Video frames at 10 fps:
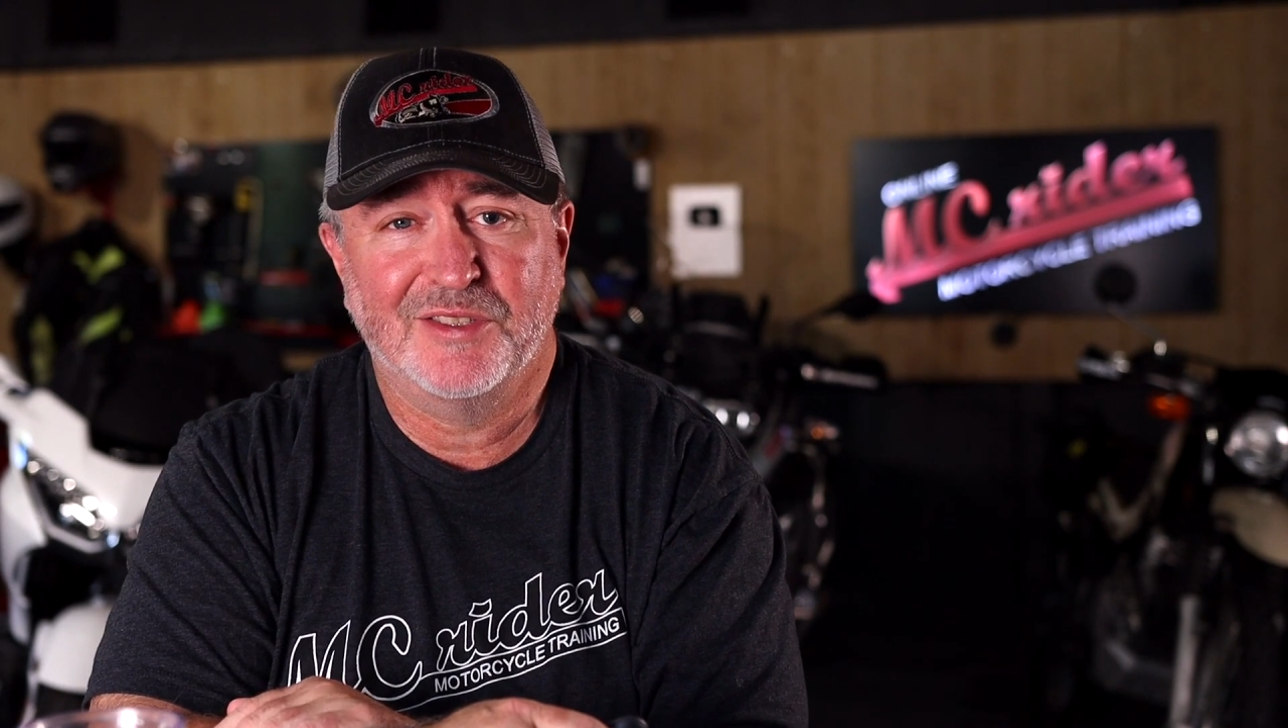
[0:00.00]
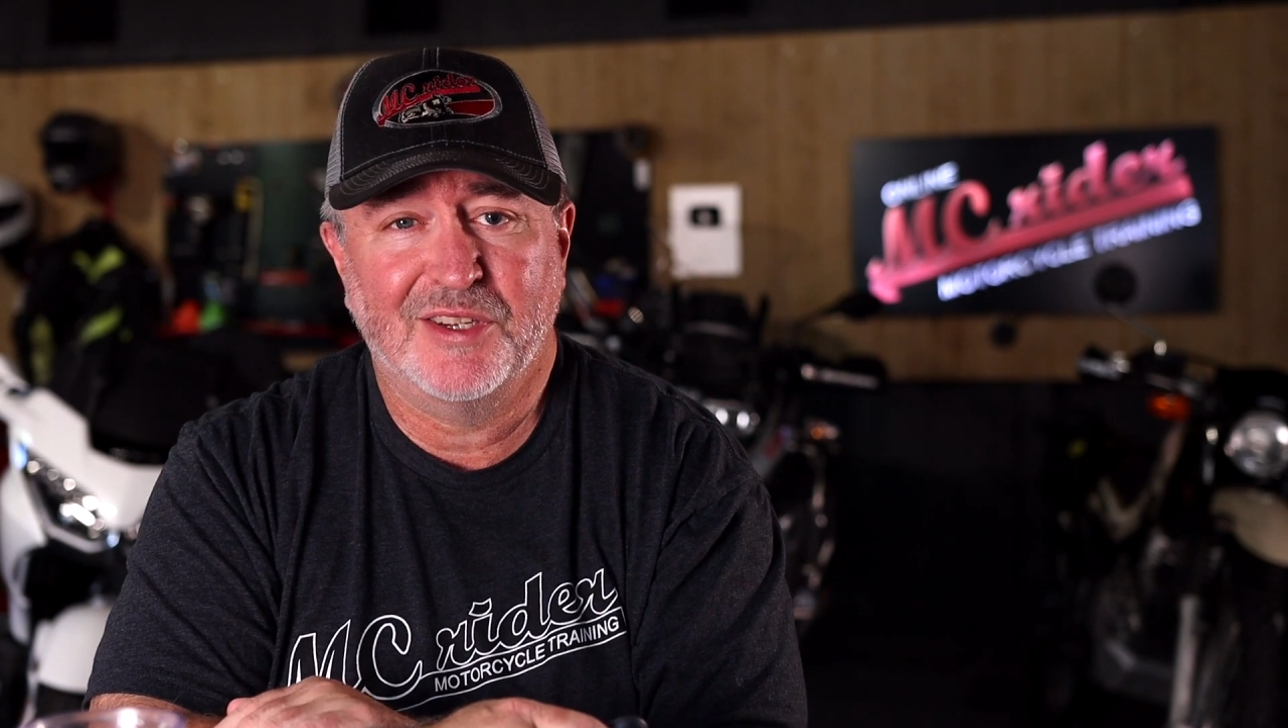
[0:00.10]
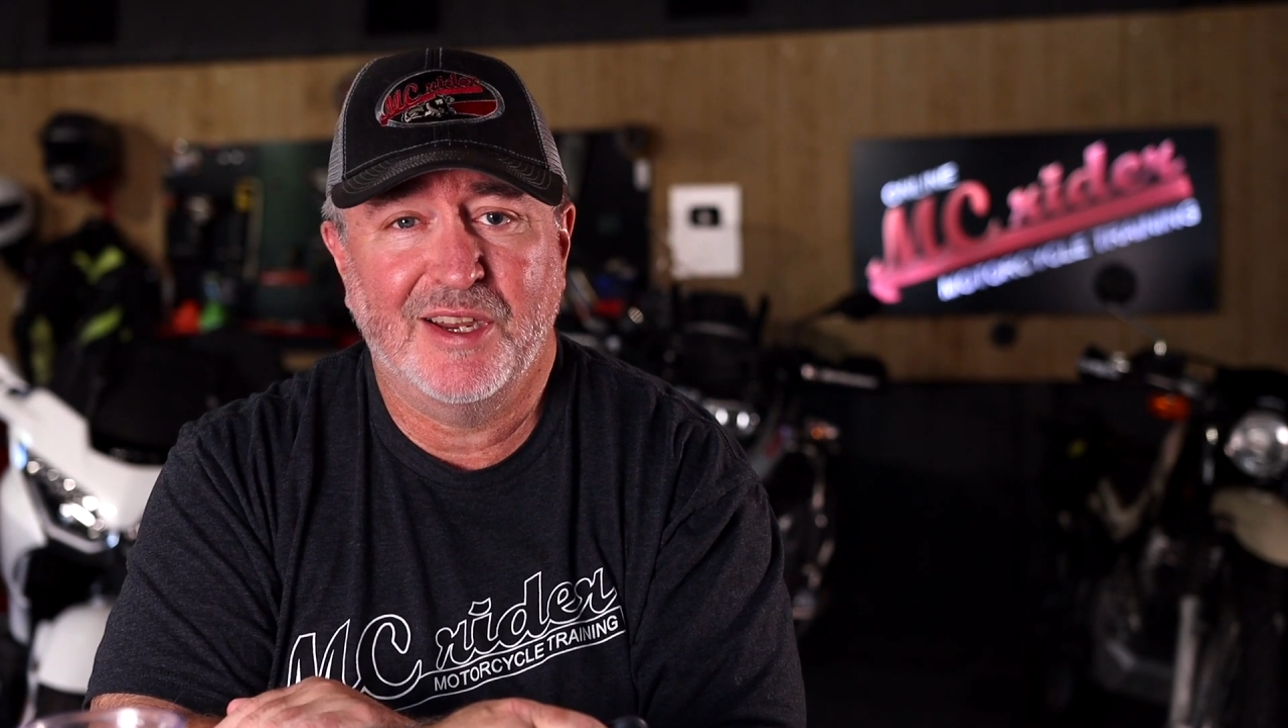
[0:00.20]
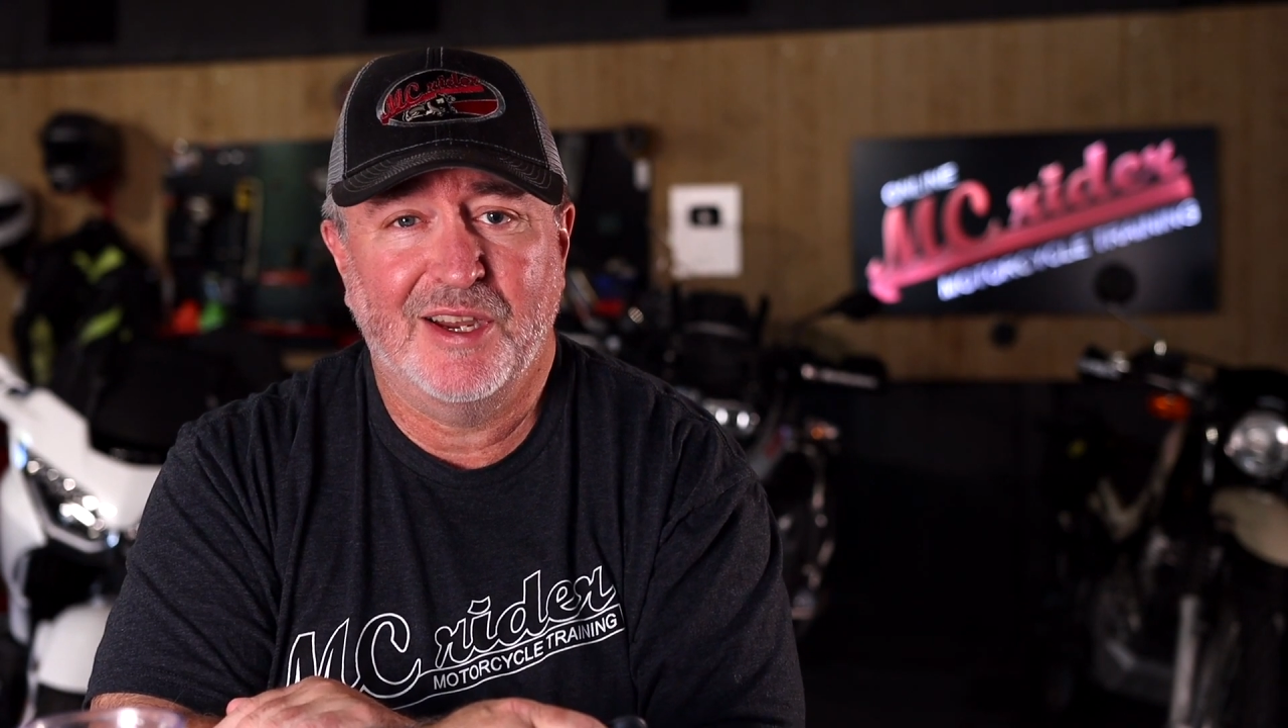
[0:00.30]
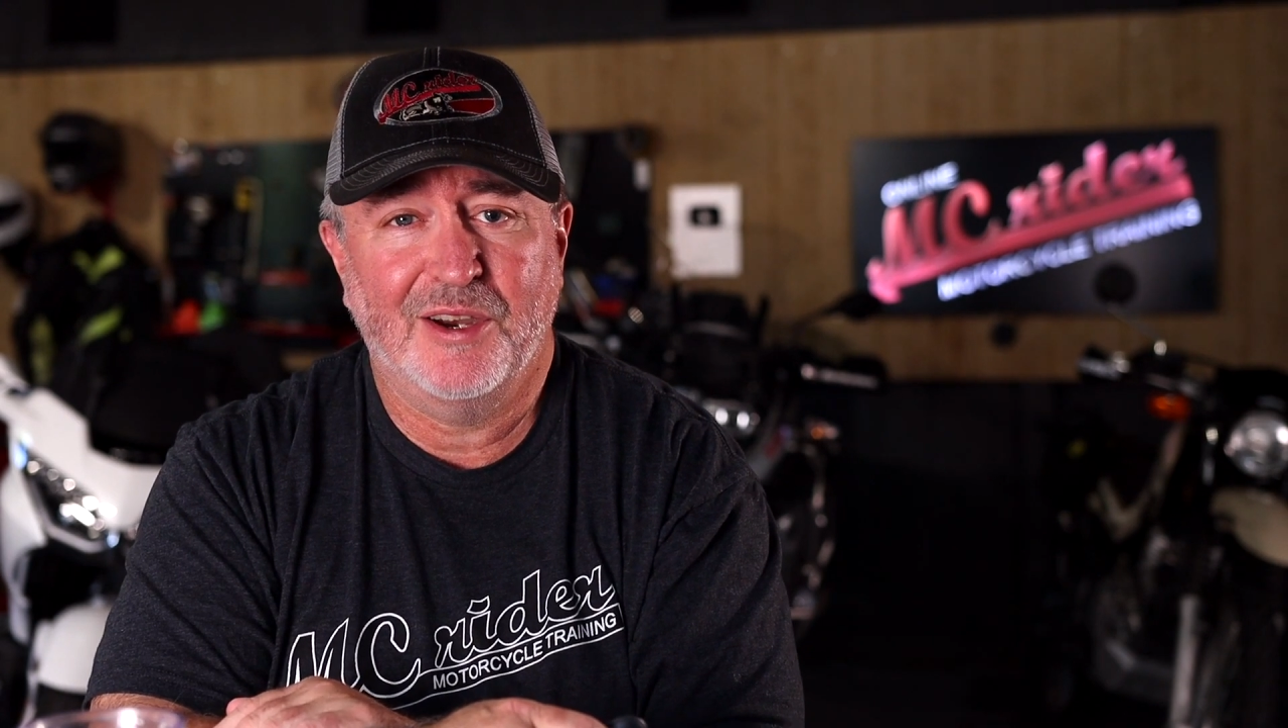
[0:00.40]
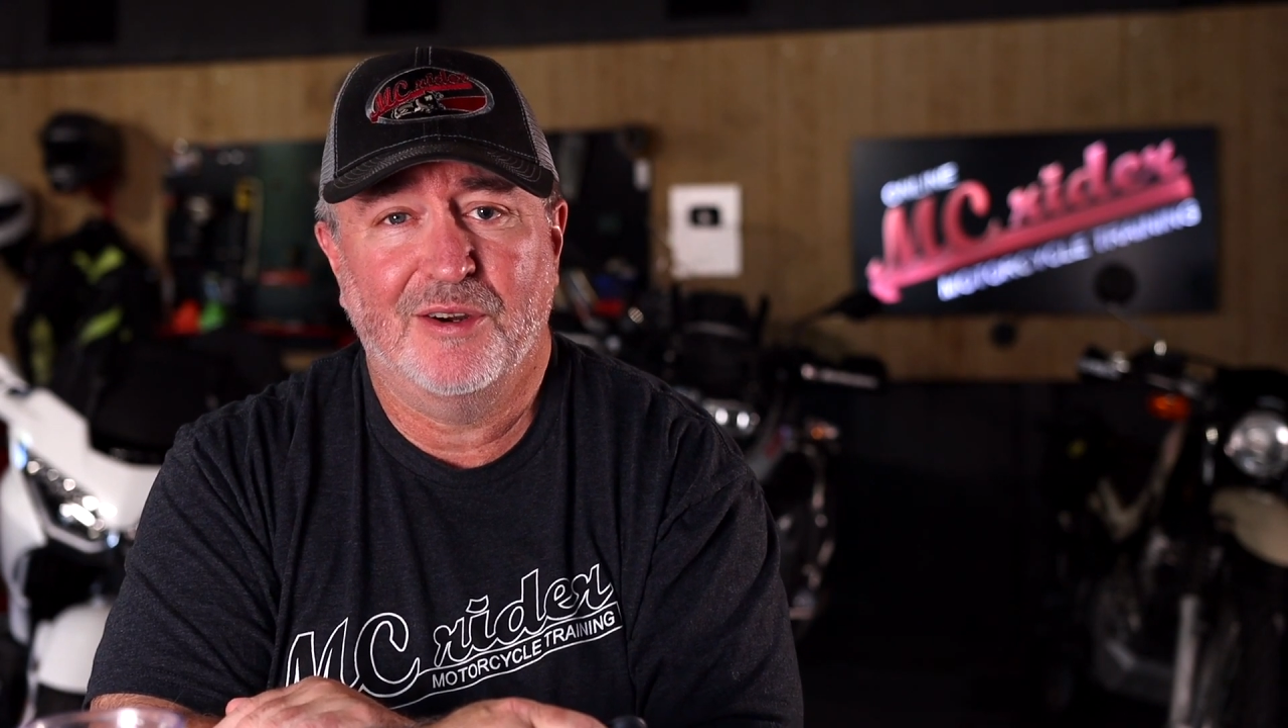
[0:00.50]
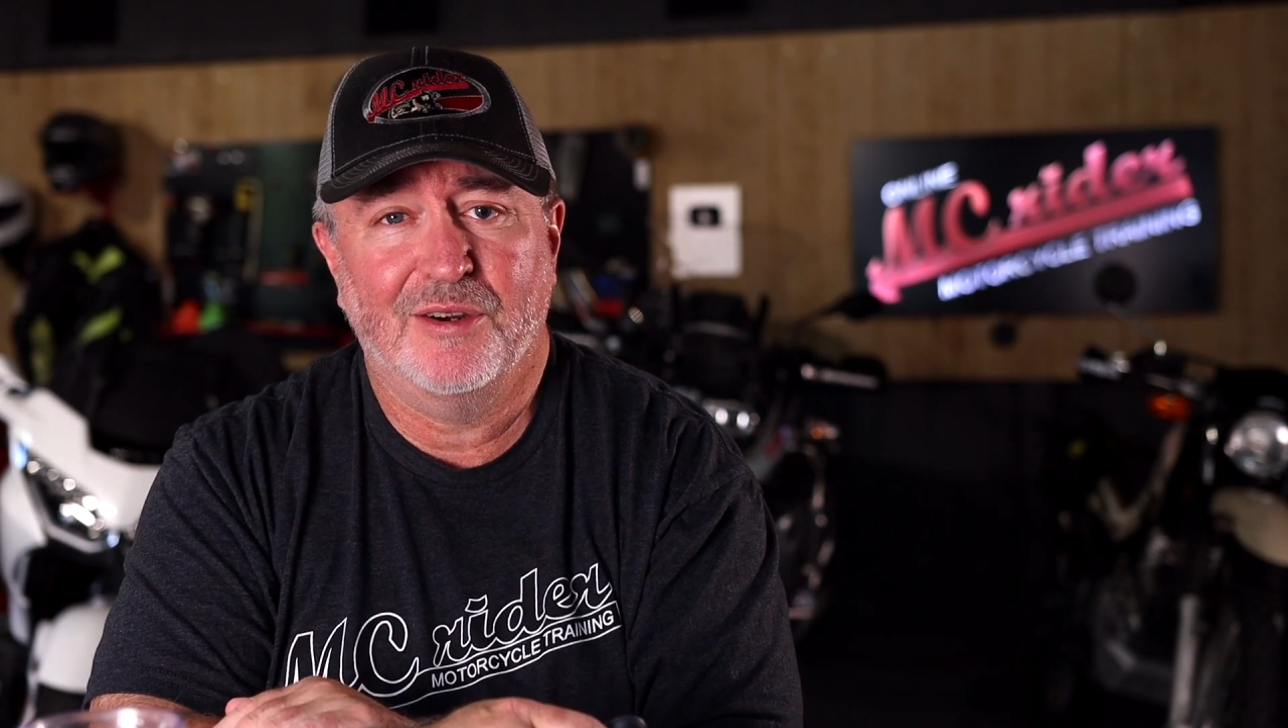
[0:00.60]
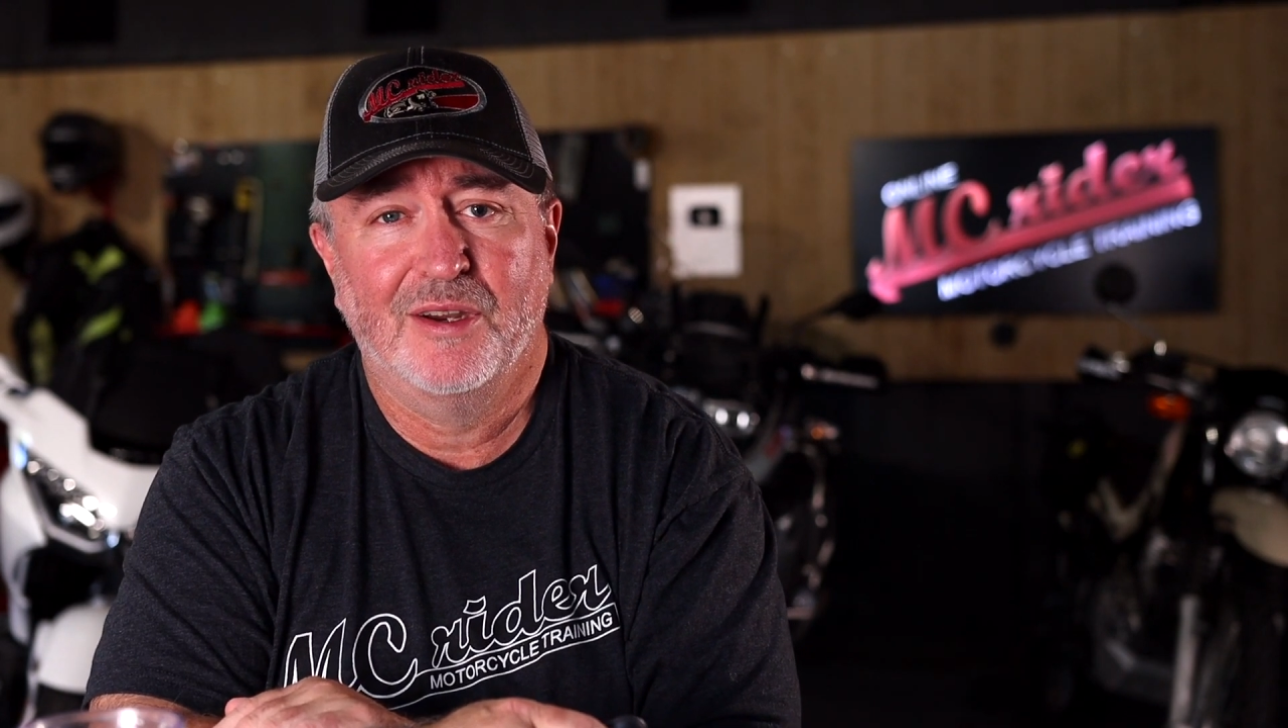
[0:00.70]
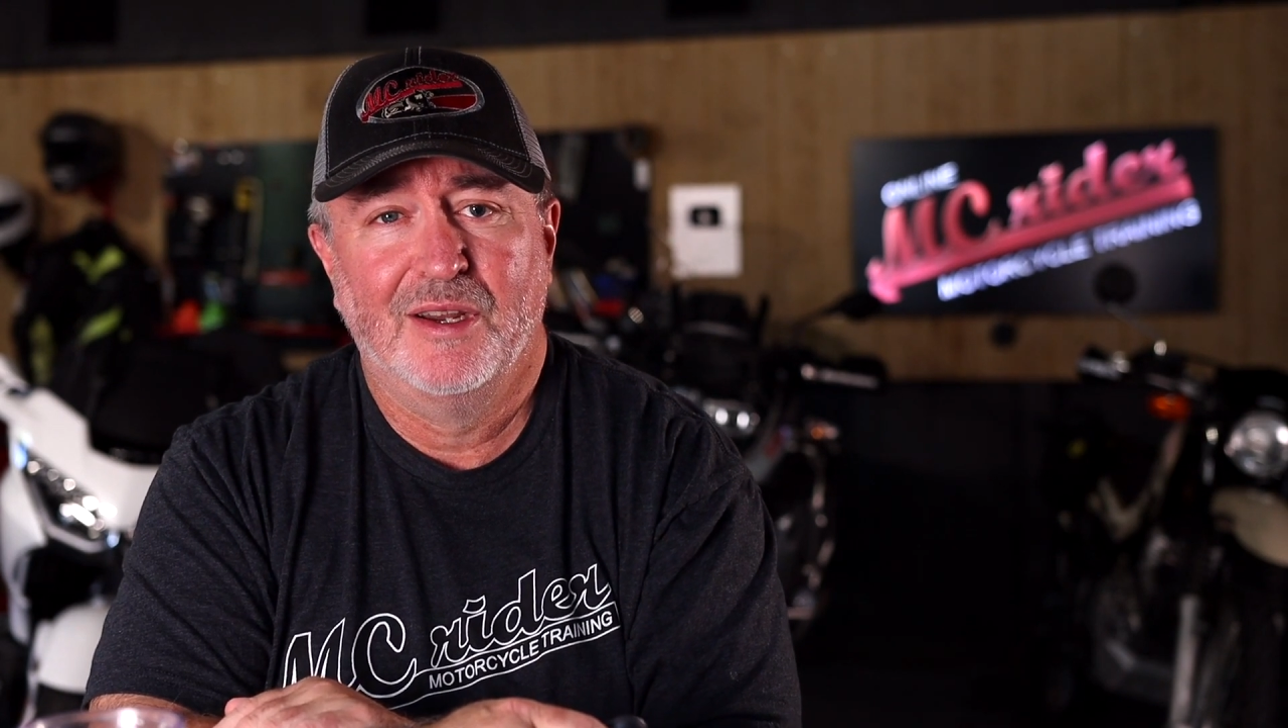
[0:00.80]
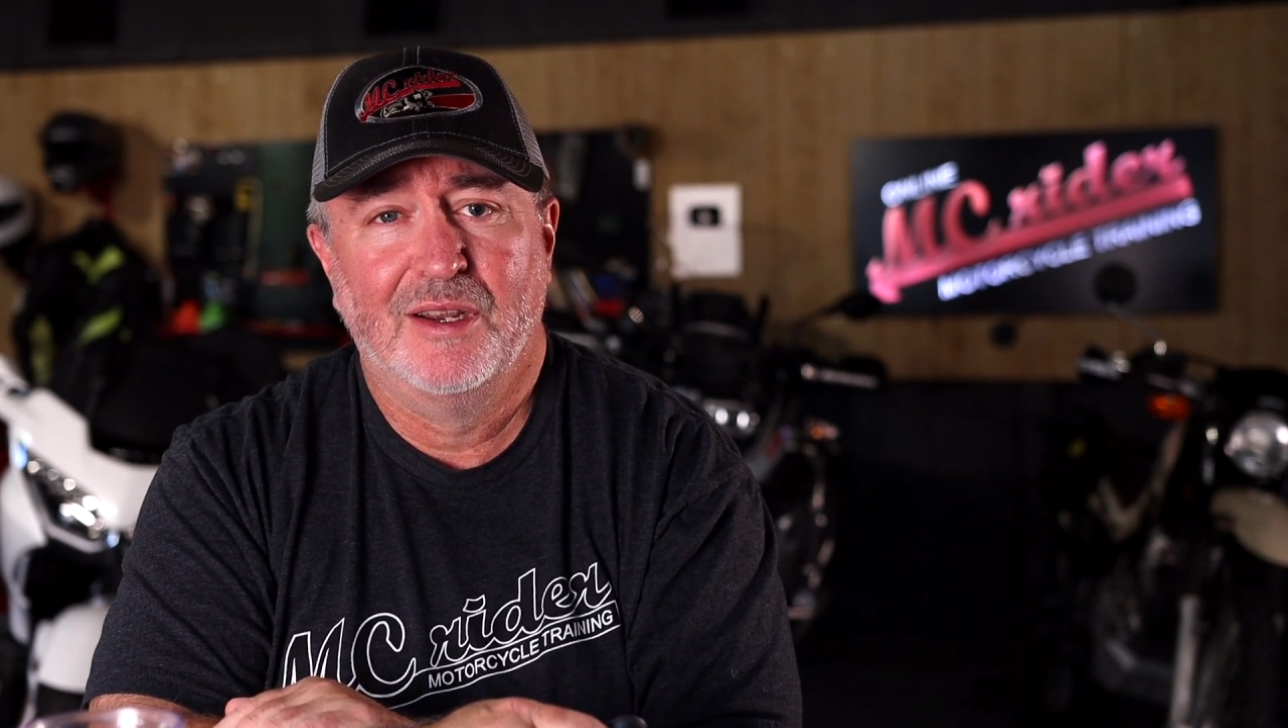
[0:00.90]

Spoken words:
see here